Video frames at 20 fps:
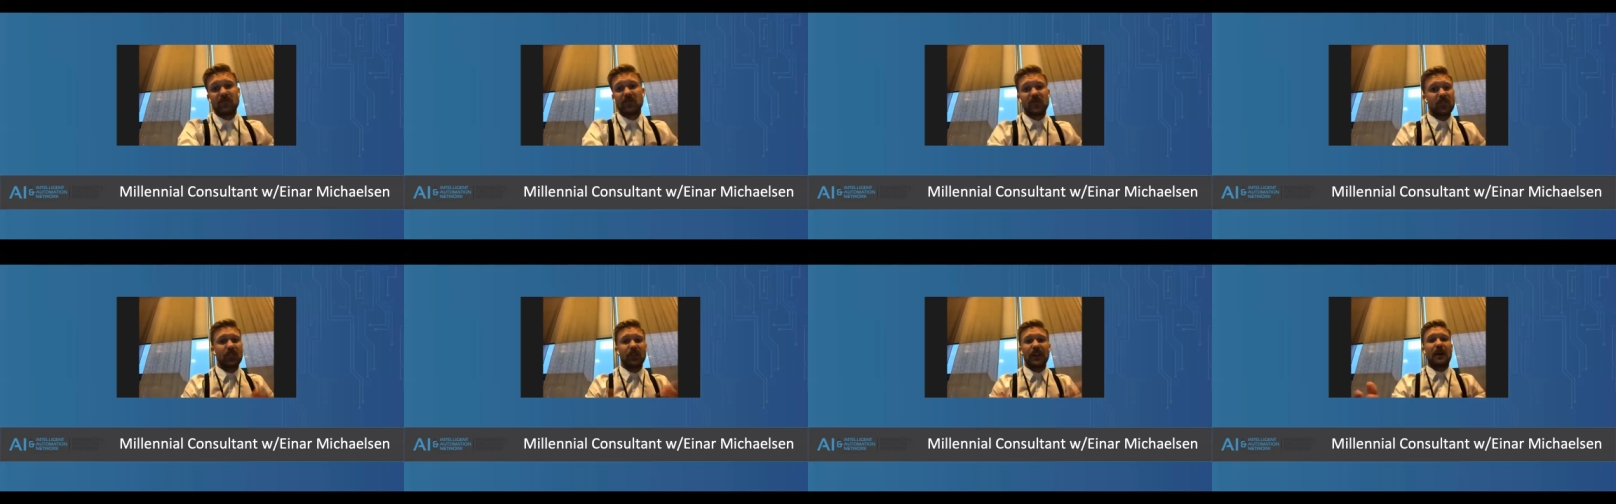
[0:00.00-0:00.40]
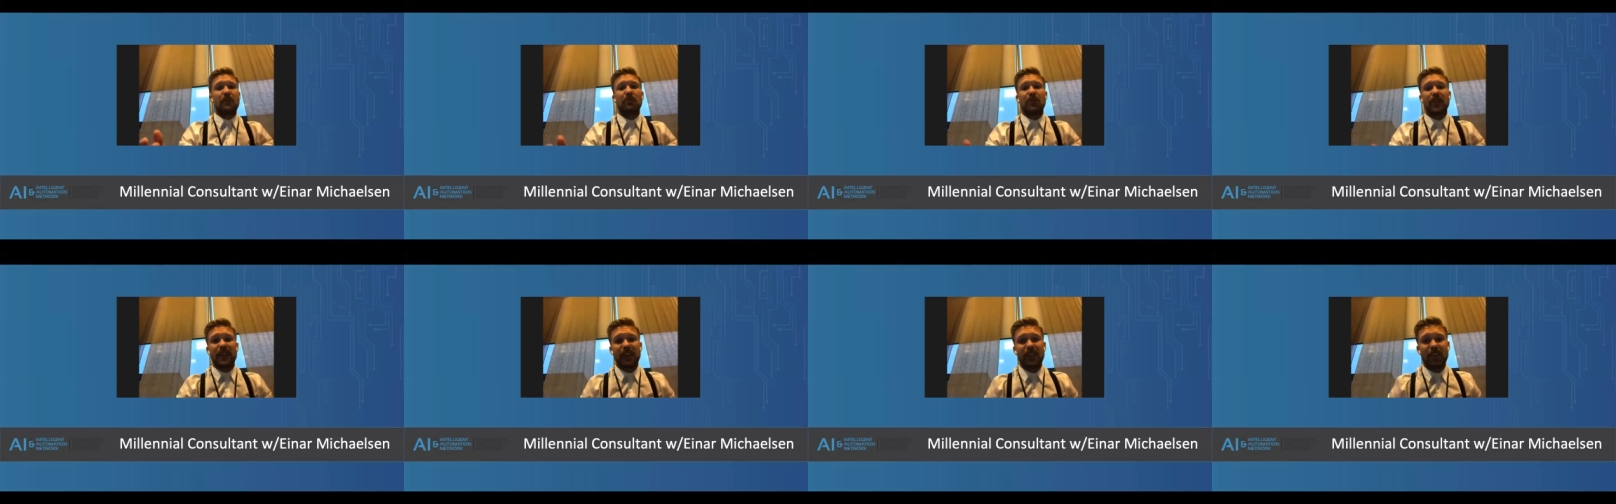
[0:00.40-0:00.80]

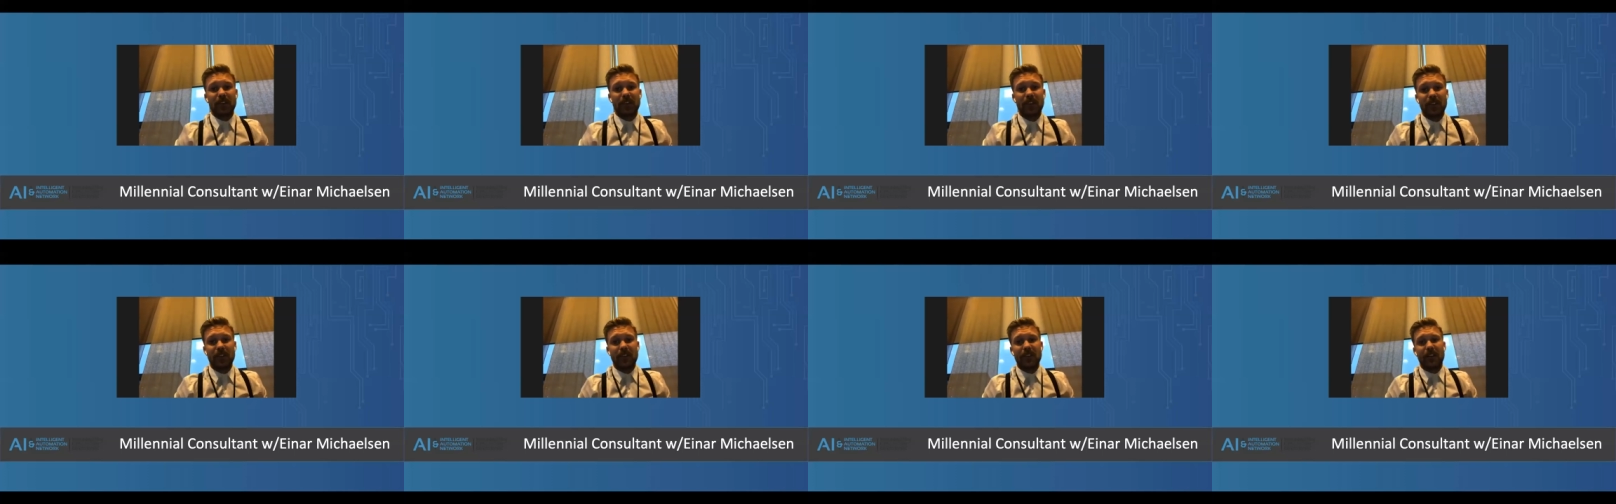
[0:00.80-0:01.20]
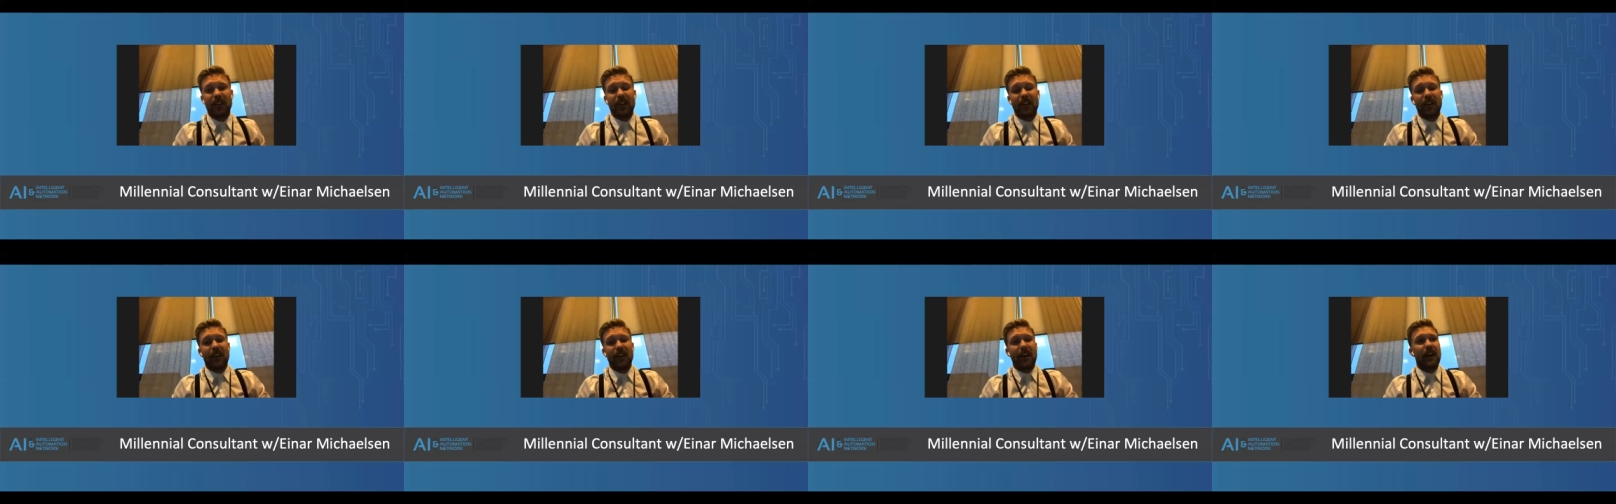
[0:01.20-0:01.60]
collaborate on,
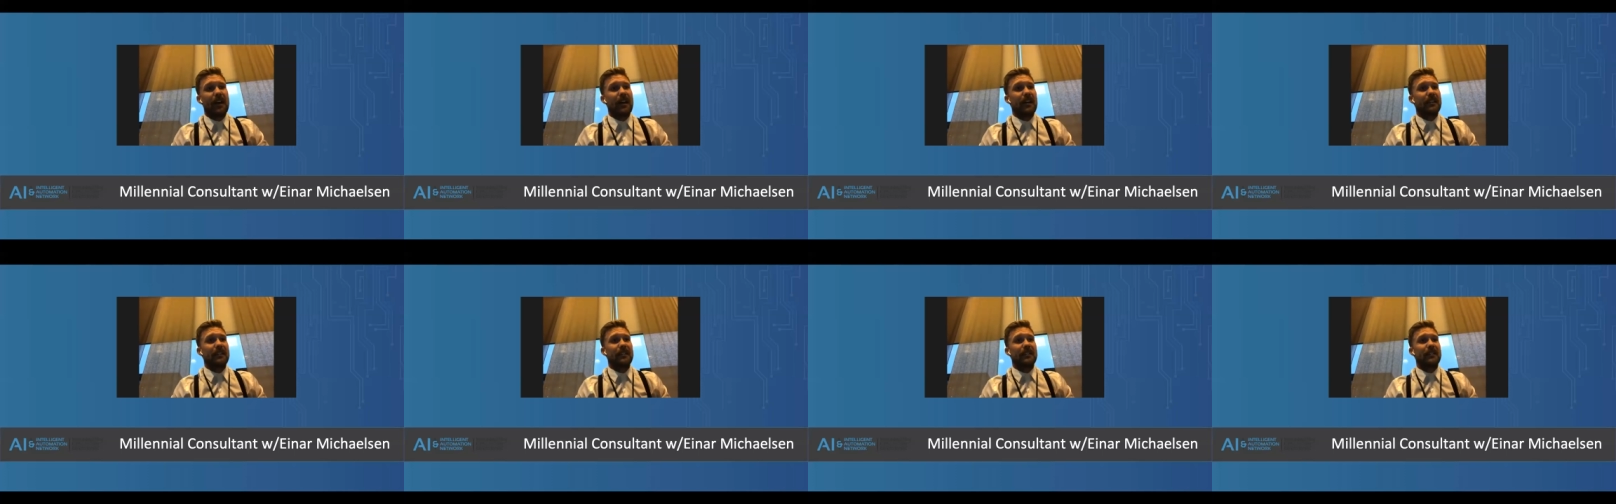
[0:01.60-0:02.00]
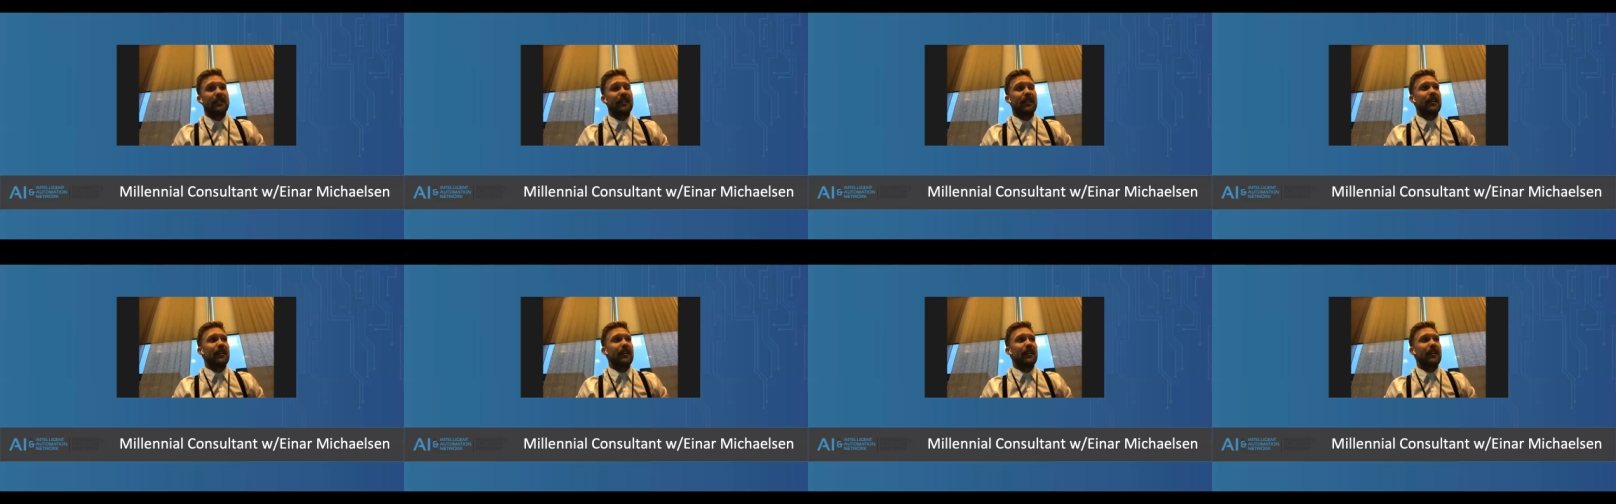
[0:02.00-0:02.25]
and